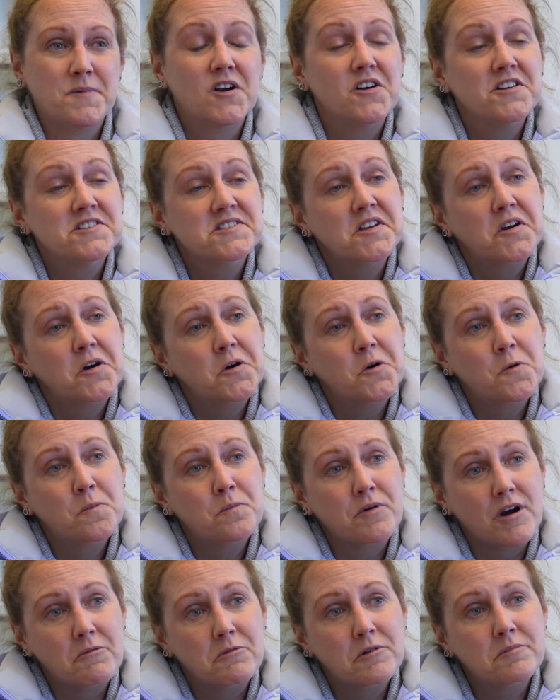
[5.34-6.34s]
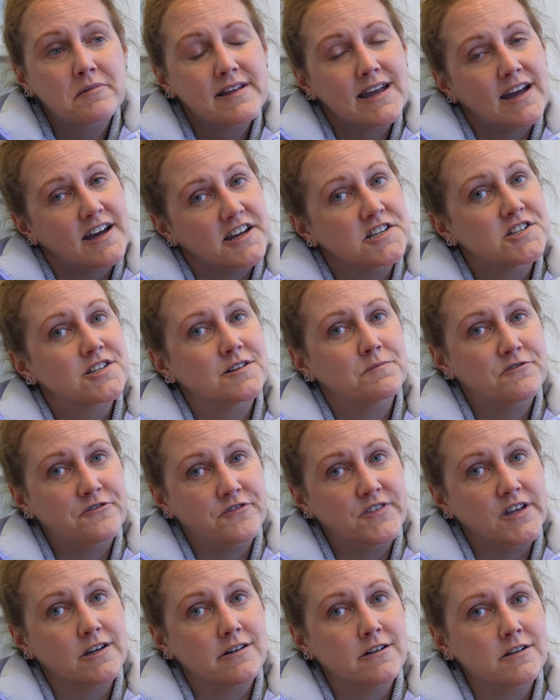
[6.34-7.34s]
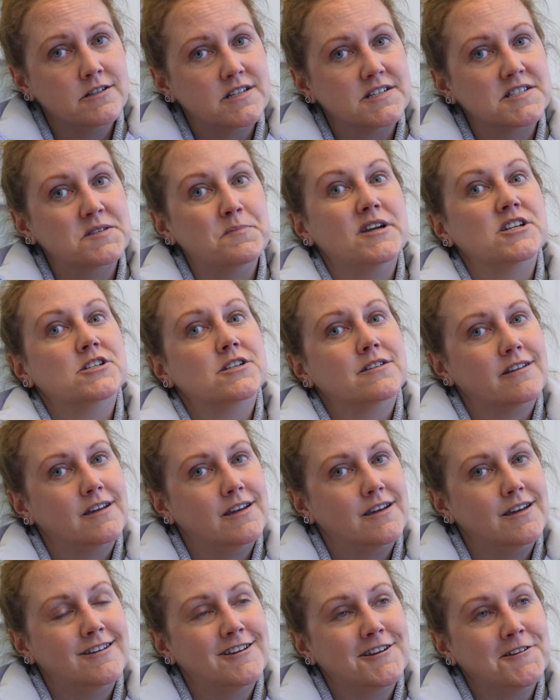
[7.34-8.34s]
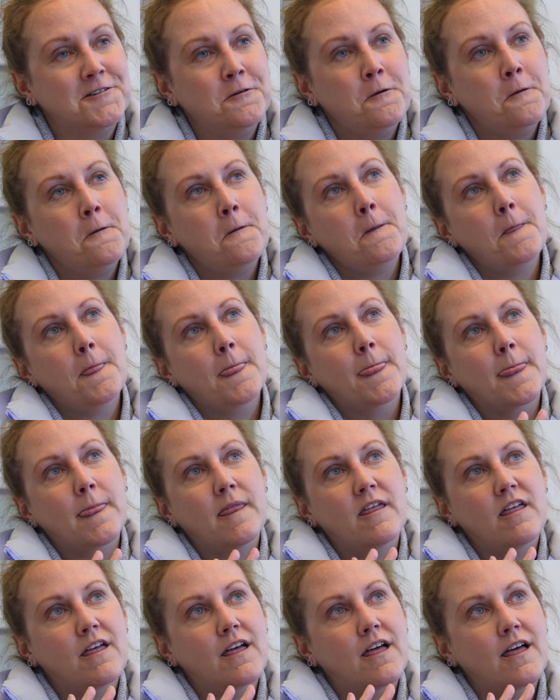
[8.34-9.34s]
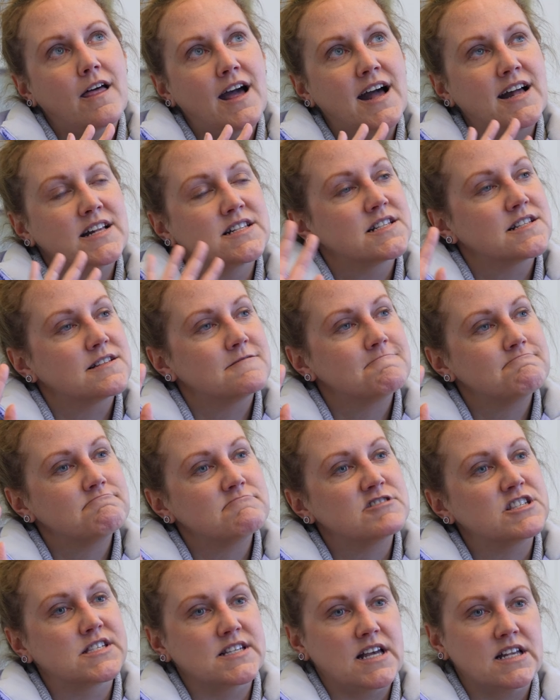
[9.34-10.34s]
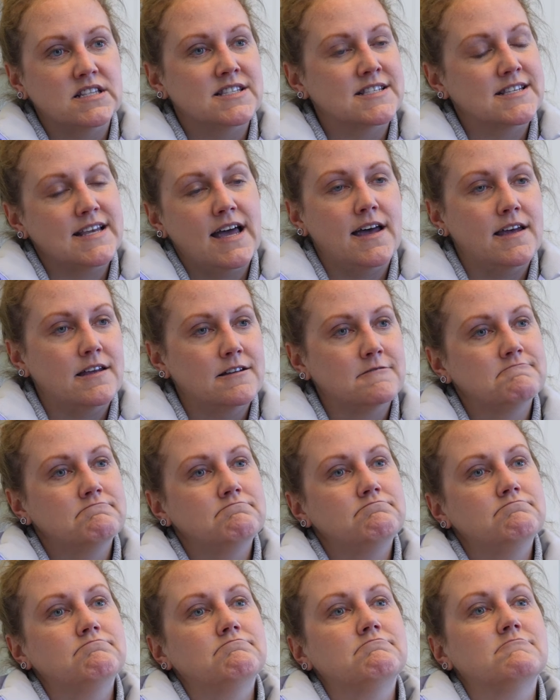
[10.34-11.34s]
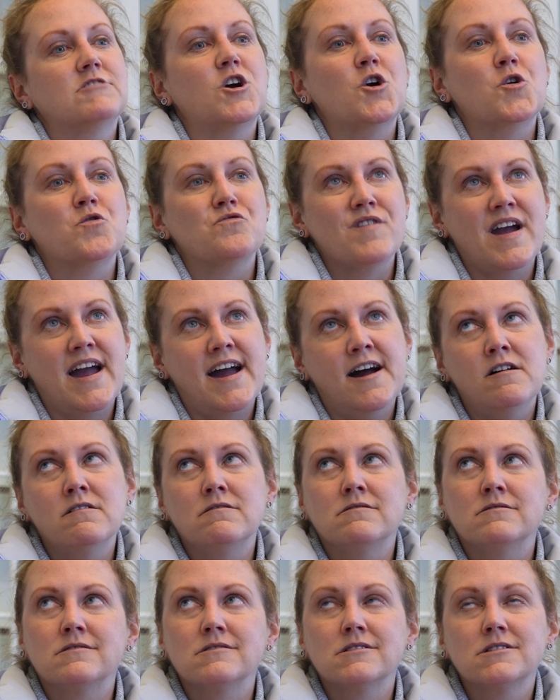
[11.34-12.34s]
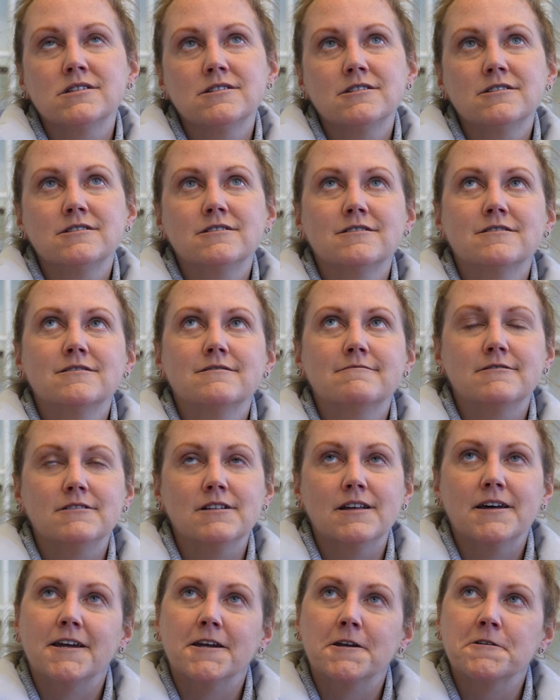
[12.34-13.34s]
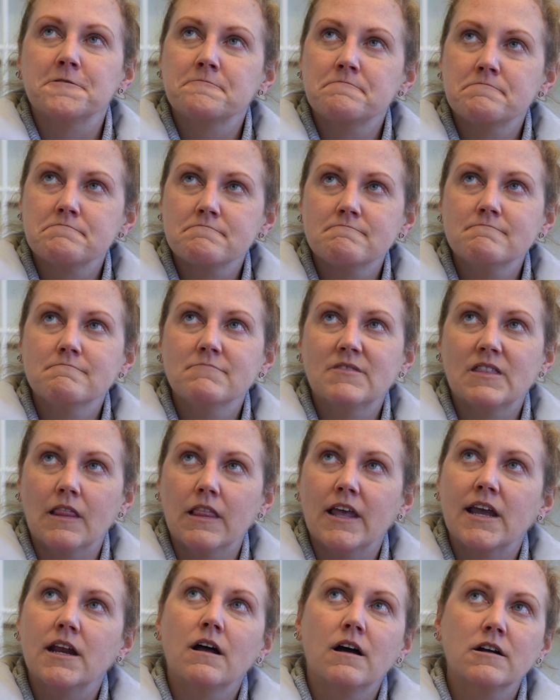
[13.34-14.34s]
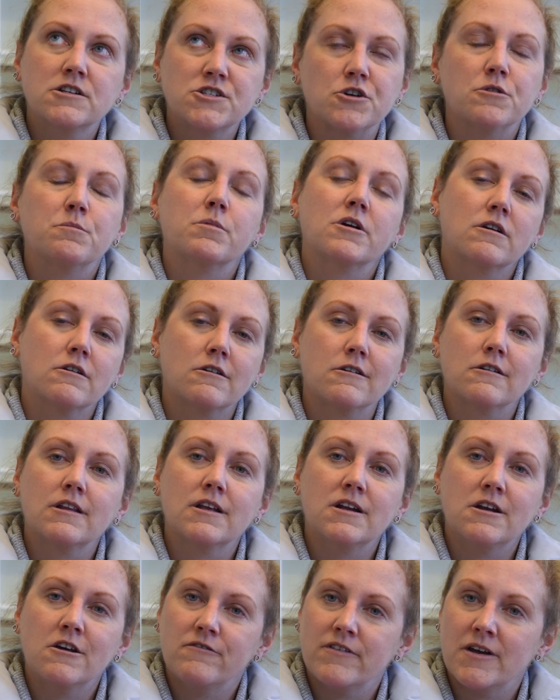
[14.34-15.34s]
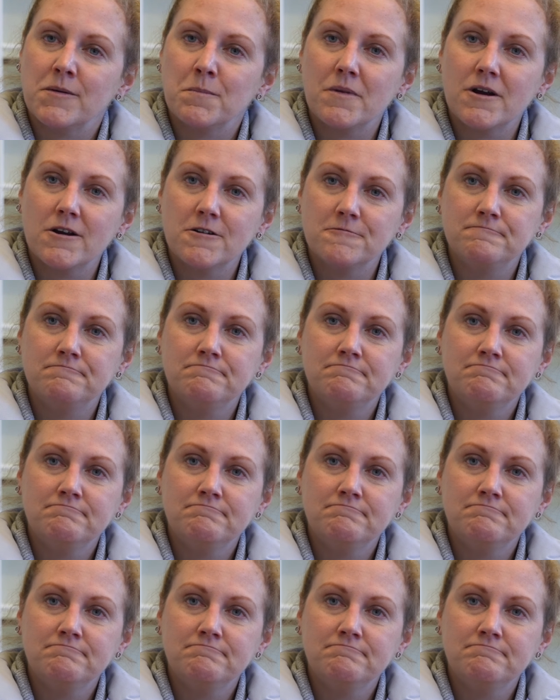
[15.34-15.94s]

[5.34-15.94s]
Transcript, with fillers: but also probably Isham Field, especially at sunset around like late October, early November.